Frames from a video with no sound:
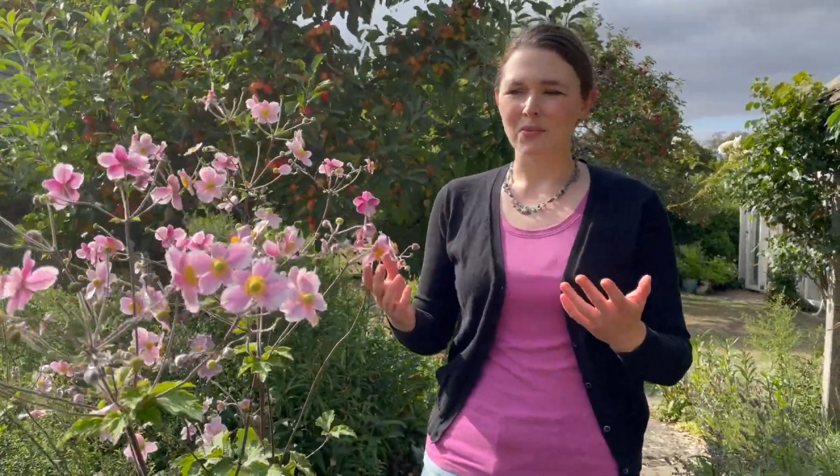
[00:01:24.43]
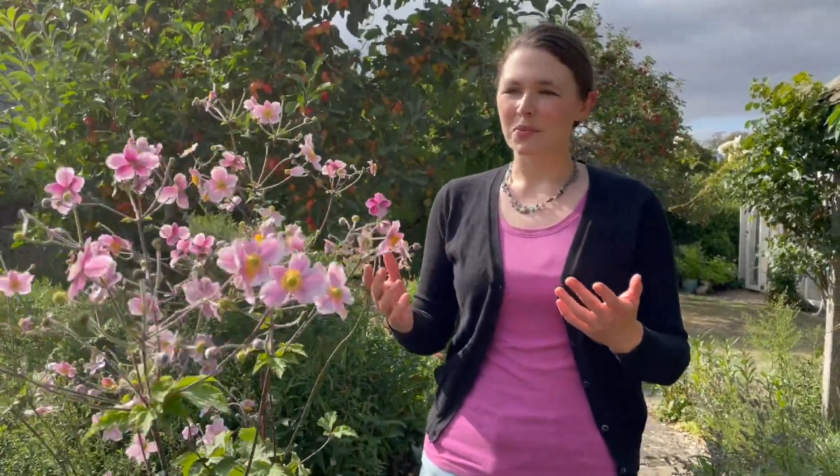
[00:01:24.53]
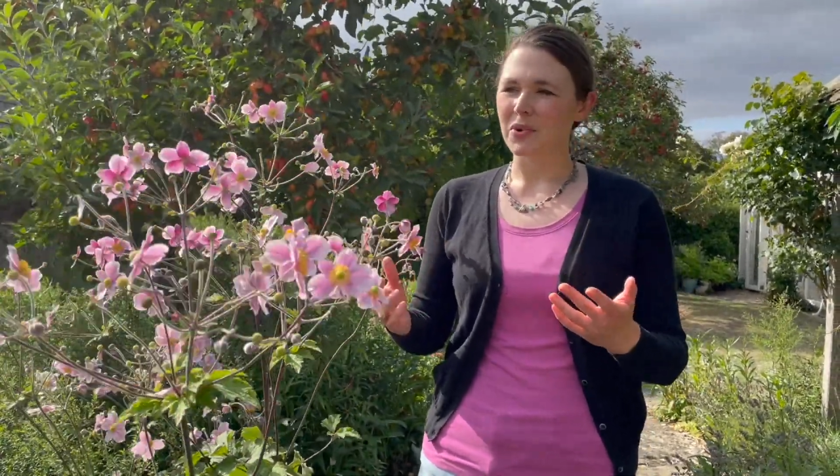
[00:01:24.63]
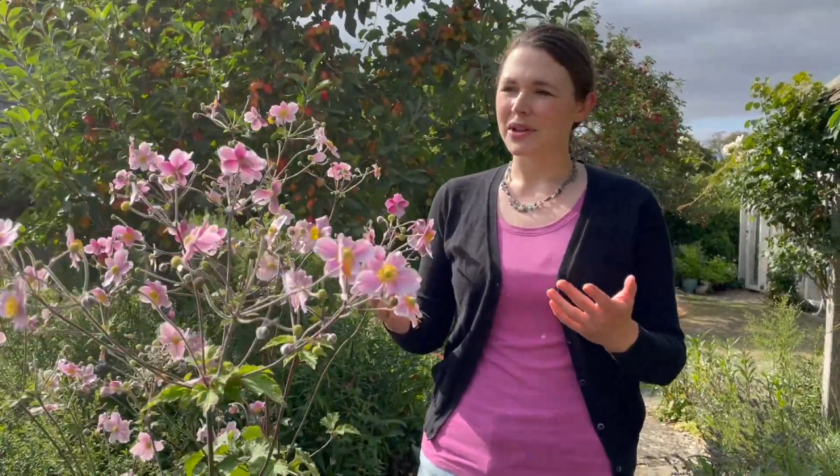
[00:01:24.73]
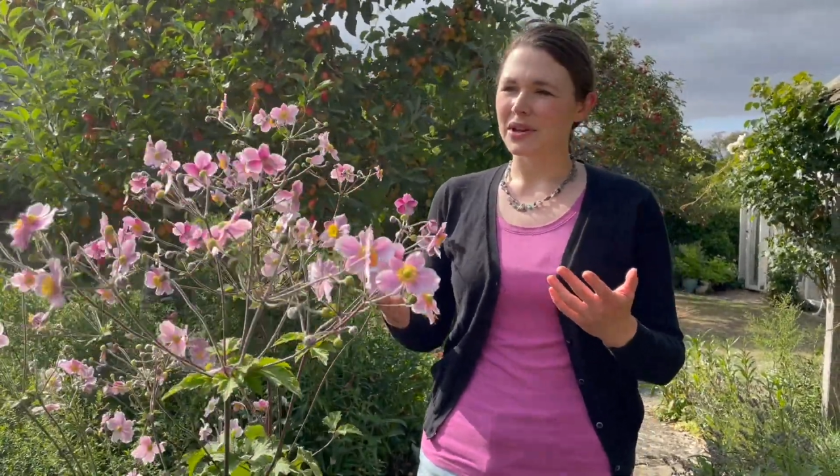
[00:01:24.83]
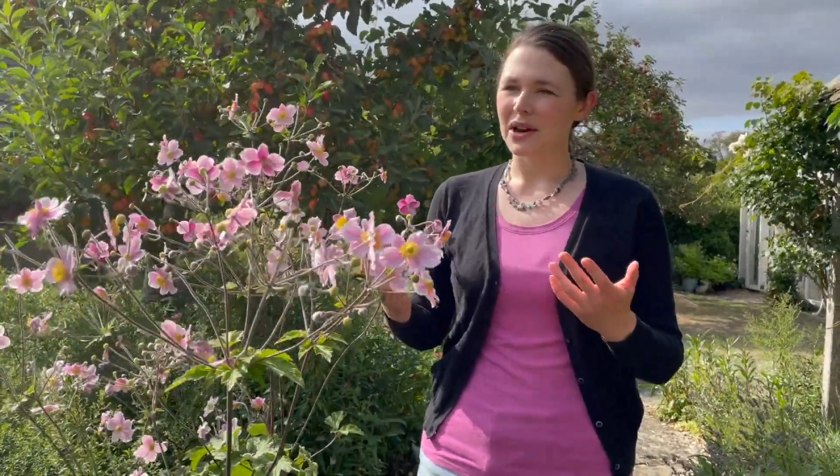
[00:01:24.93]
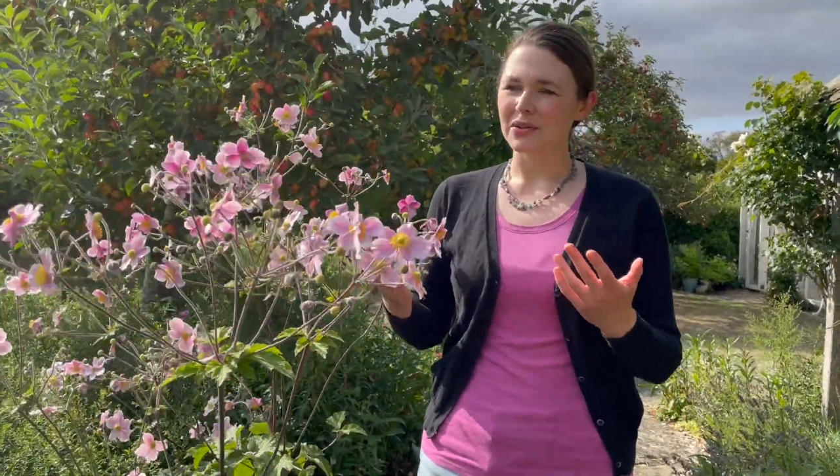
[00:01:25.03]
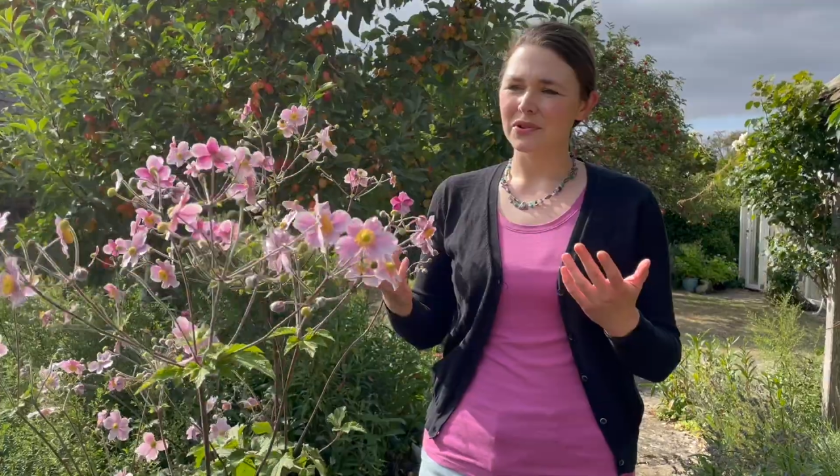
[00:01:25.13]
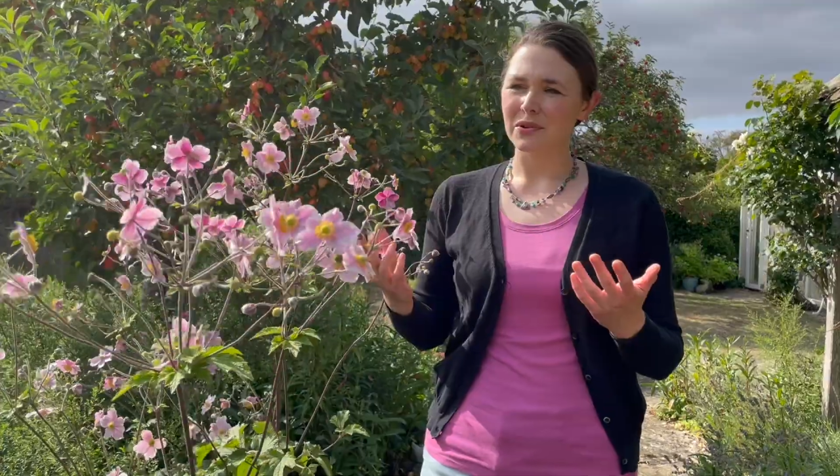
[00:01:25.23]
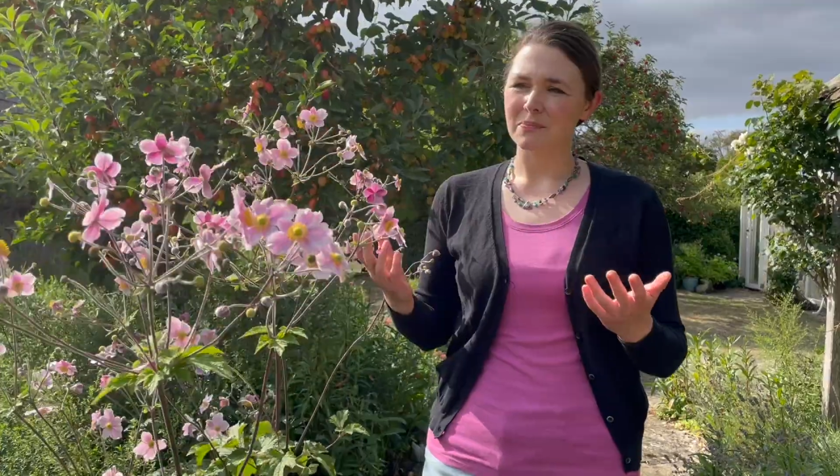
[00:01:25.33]
when
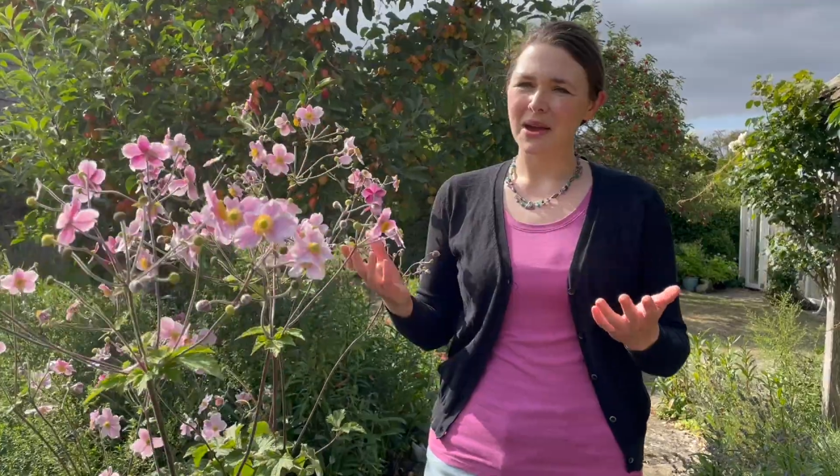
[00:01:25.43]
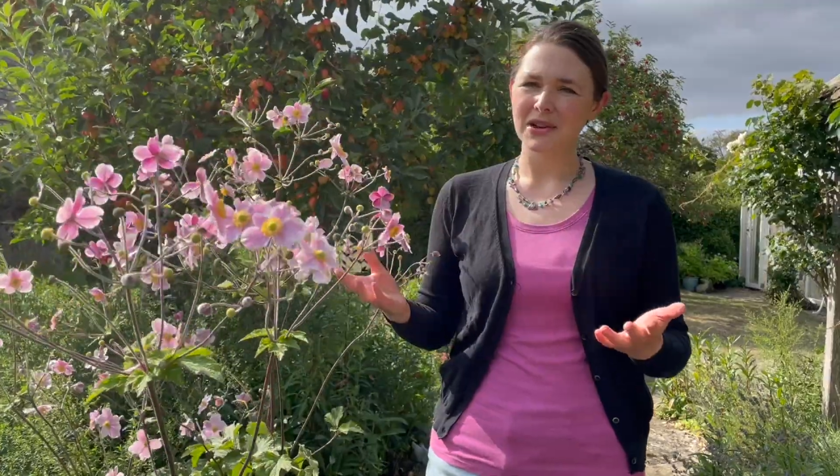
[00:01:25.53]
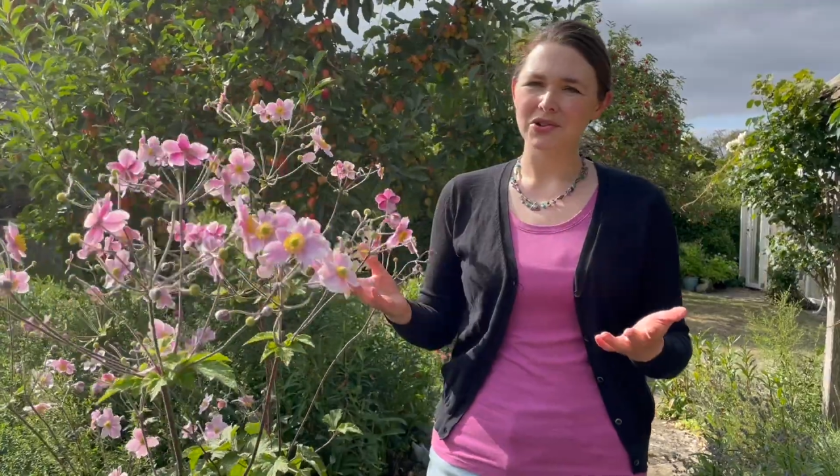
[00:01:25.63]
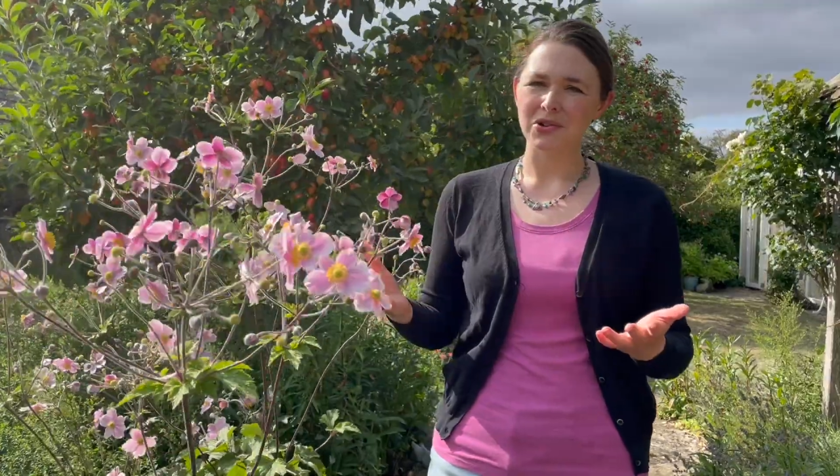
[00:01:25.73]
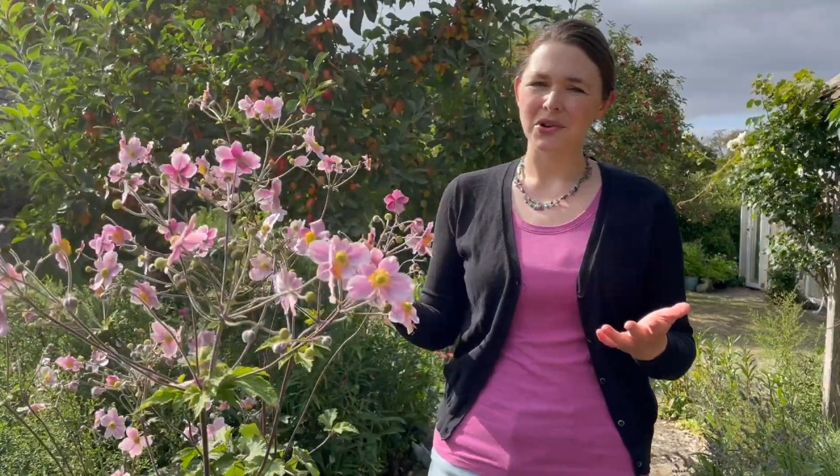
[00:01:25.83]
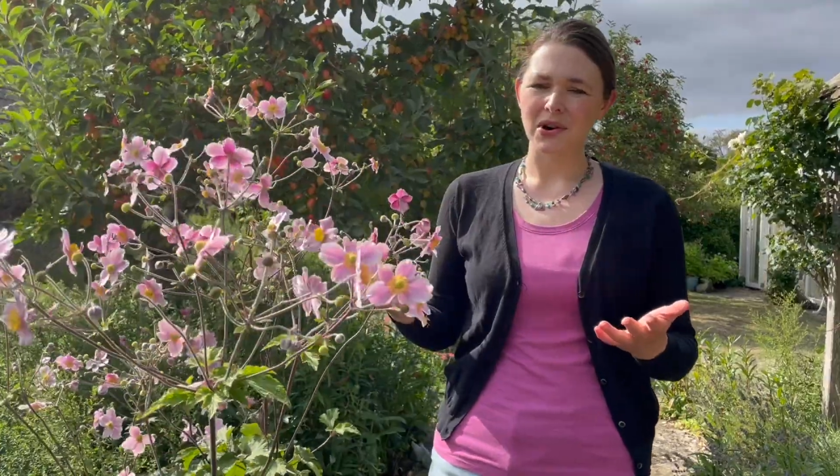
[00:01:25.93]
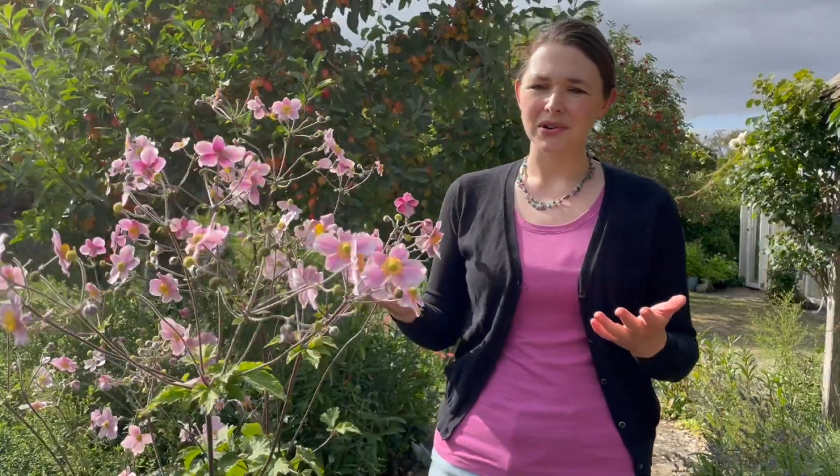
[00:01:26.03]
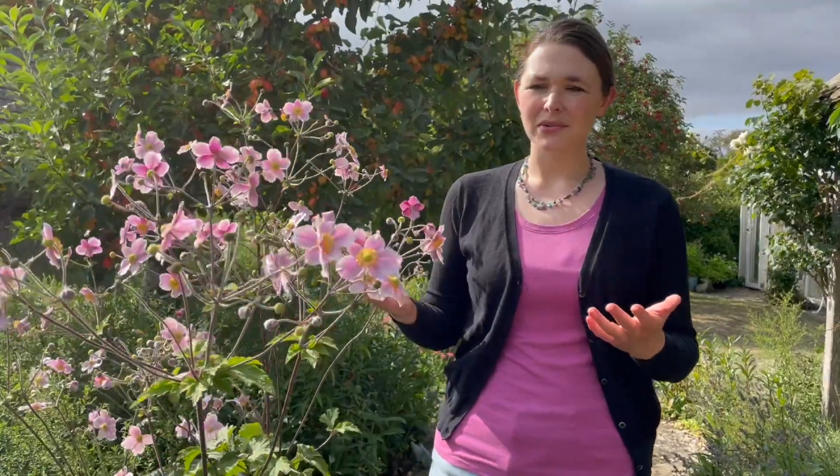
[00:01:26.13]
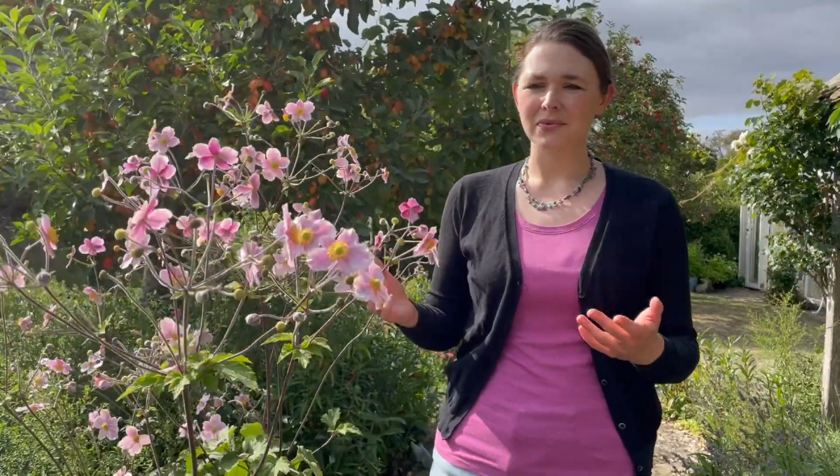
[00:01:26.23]
other major garden